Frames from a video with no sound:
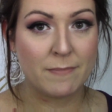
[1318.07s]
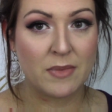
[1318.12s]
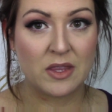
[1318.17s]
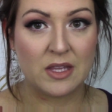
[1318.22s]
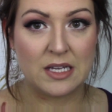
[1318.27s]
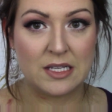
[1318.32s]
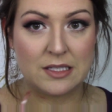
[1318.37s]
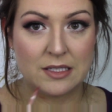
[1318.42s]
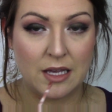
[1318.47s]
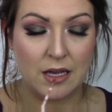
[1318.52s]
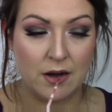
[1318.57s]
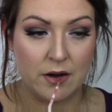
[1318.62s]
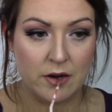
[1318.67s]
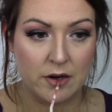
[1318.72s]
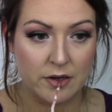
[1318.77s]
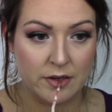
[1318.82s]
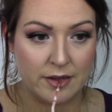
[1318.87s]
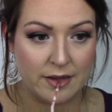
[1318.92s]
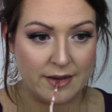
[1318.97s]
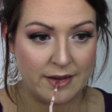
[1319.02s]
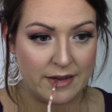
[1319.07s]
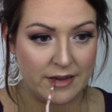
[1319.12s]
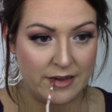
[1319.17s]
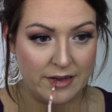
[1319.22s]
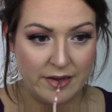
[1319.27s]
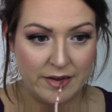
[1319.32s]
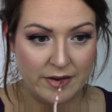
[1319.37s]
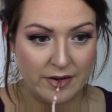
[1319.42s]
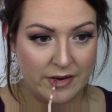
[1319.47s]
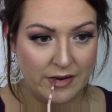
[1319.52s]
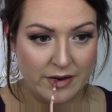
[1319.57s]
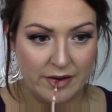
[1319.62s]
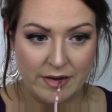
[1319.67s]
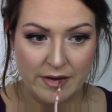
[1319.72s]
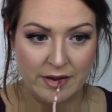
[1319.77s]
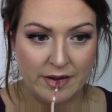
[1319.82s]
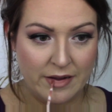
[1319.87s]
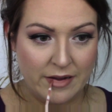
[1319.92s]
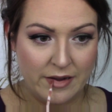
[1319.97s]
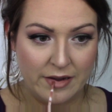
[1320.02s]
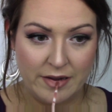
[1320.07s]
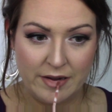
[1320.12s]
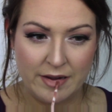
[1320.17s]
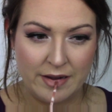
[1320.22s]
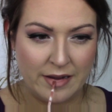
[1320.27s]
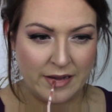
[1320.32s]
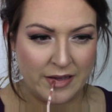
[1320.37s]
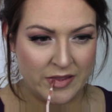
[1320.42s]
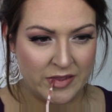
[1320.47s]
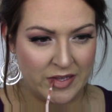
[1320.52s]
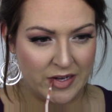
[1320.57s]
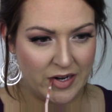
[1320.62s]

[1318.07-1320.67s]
They stay all day, and